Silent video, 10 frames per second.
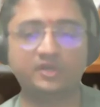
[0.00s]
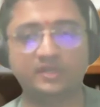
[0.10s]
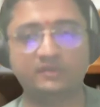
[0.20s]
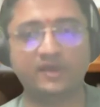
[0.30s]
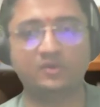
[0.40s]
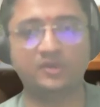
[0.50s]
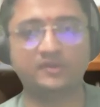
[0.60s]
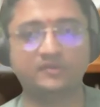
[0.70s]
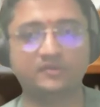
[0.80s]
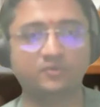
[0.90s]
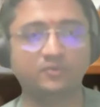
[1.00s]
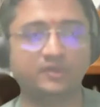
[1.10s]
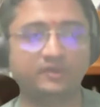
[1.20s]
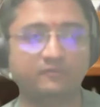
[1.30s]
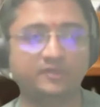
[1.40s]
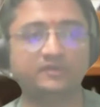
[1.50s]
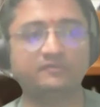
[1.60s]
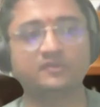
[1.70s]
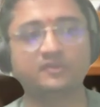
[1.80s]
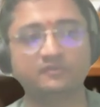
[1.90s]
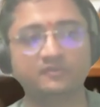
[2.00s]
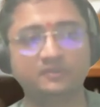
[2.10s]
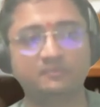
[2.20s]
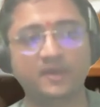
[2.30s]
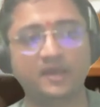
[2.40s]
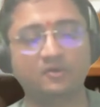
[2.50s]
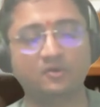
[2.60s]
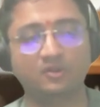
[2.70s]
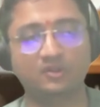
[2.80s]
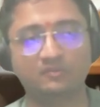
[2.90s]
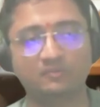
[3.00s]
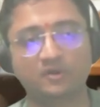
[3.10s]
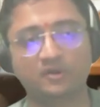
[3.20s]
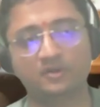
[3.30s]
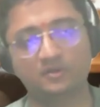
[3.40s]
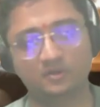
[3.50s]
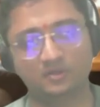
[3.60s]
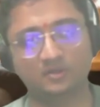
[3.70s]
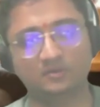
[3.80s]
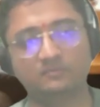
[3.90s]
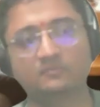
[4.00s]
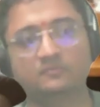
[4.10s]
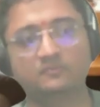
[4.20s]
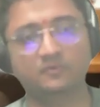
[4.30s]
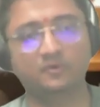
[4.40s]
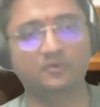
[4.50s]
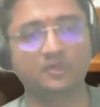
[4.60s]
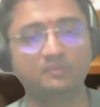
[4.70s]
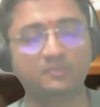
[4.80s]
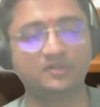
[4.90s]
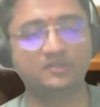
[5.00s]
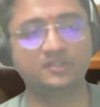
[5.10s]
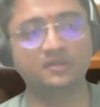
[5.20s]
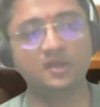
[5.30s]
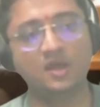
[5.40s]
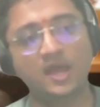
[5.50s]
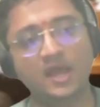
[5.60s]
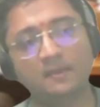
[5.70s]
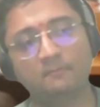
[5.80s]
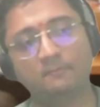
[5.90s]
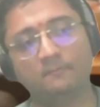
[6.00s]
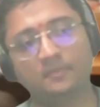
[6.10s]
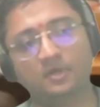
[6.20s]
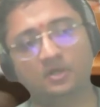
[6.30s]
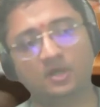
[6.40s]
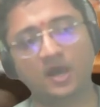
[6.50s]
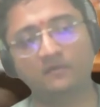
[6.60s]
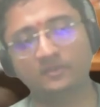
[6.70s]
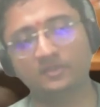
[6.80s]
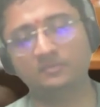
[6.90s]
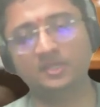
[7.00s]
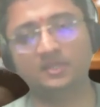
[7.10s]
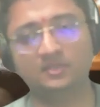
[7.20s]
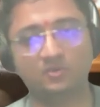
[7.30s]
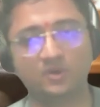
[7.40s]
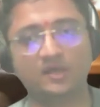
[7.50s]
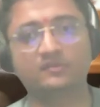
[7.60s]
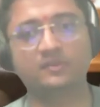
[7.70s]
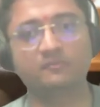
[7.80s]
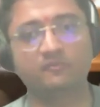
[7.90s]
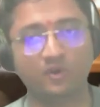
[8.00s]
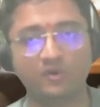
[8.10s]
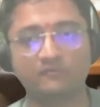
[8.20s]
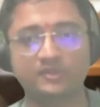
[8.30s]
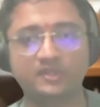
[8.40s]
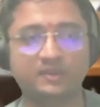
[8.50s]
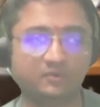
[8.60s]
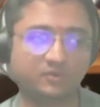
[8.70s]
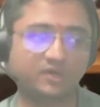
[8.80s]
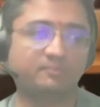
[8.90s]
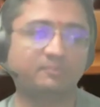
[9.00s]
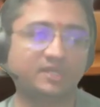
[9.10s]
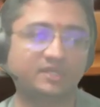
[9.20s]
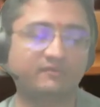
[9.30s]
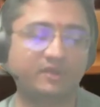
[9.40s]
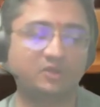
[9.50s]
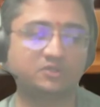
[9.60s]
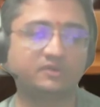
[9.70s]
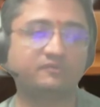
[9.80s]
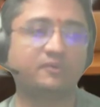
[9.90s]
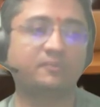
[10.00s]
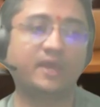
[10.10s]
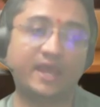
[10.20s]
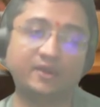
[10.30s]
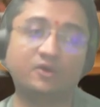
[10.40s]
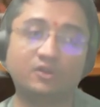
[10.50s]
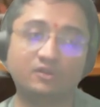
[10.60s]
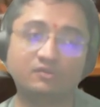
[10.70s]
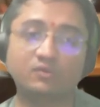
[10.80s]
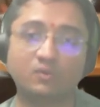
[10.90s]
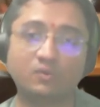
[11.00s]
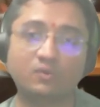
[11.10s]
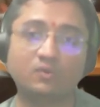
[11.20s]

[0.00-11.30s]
evaluates you, gives the feedback on the spot for in person. After the meeting, you ask them, follow up with them to complete the evaluation form, and also